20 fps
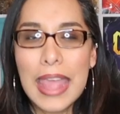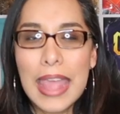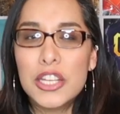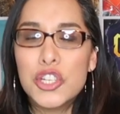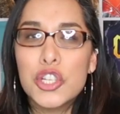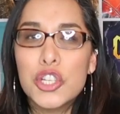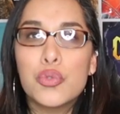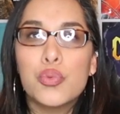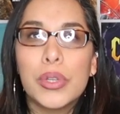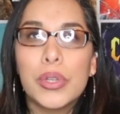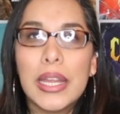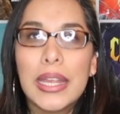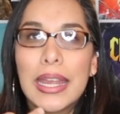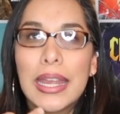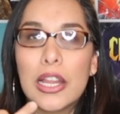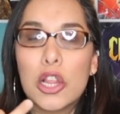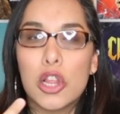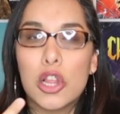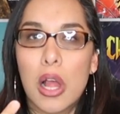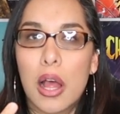and just really
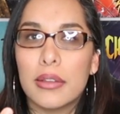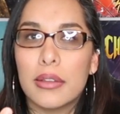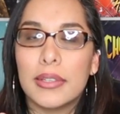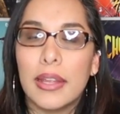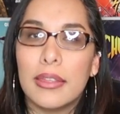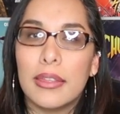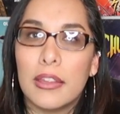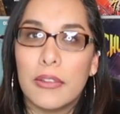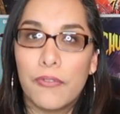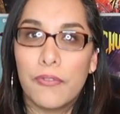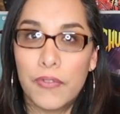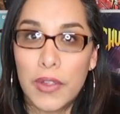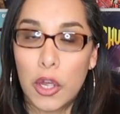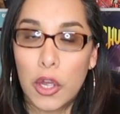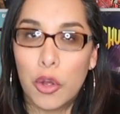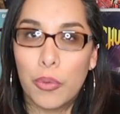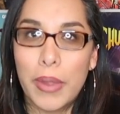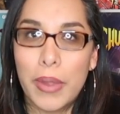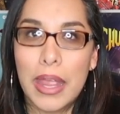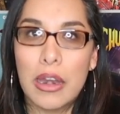get lost in the
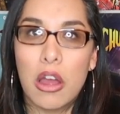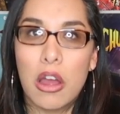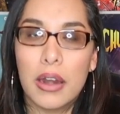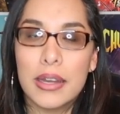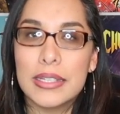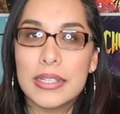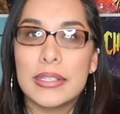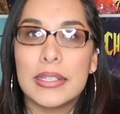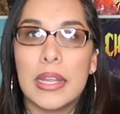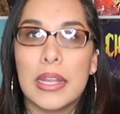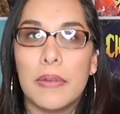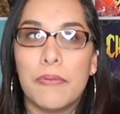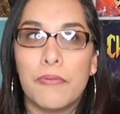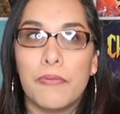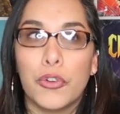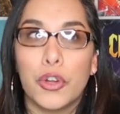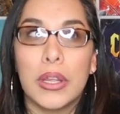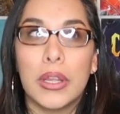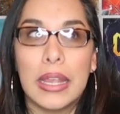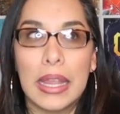film and honestly
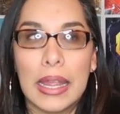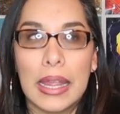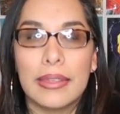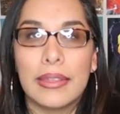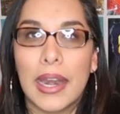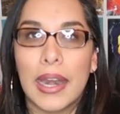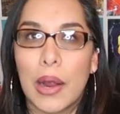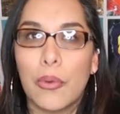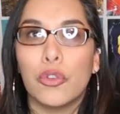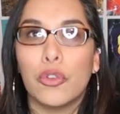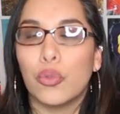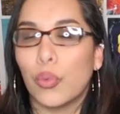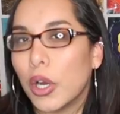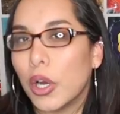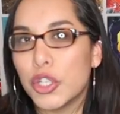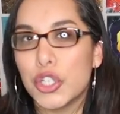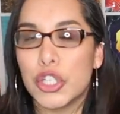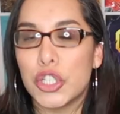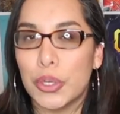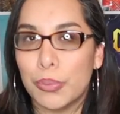forget that i was
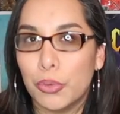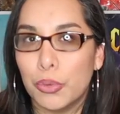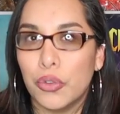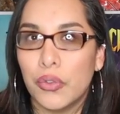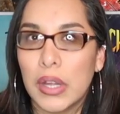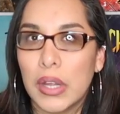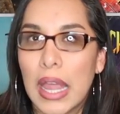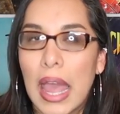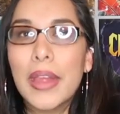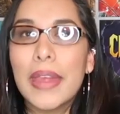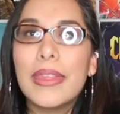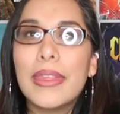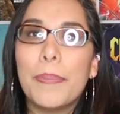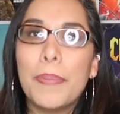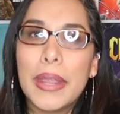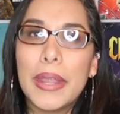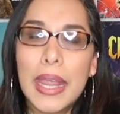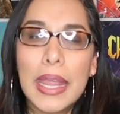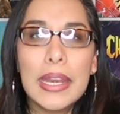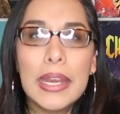watching the movie the
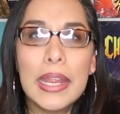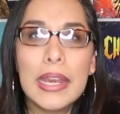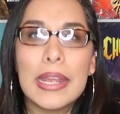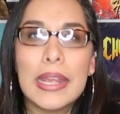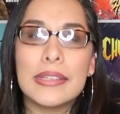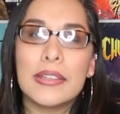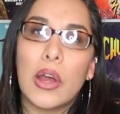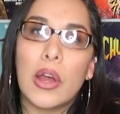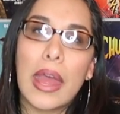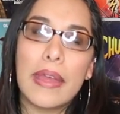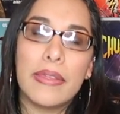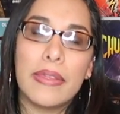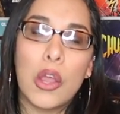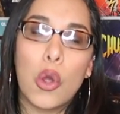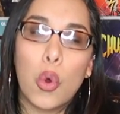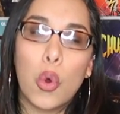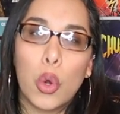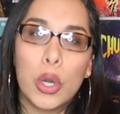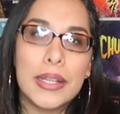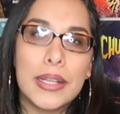beginning is
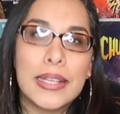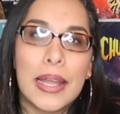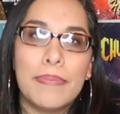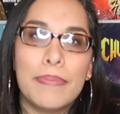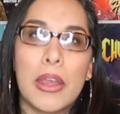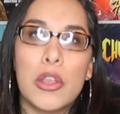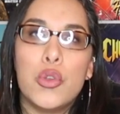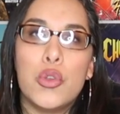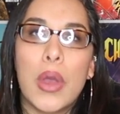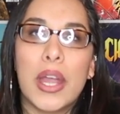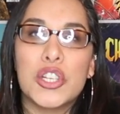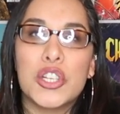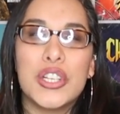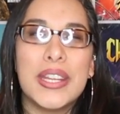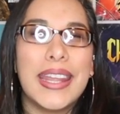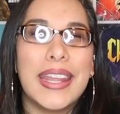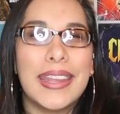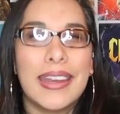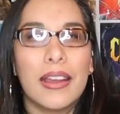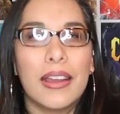the only time that you
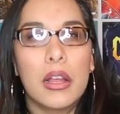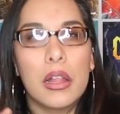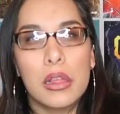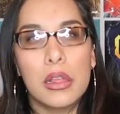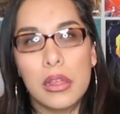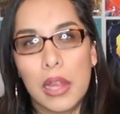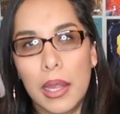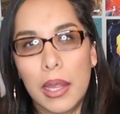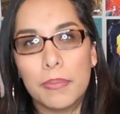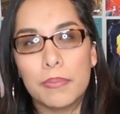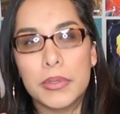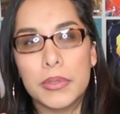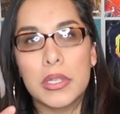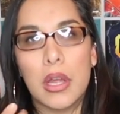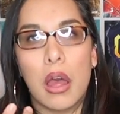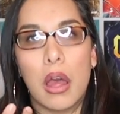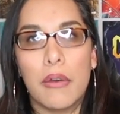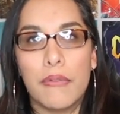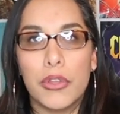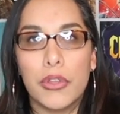actually get a glimpse
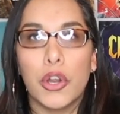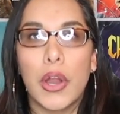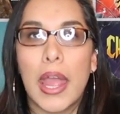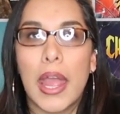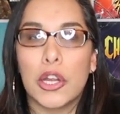of their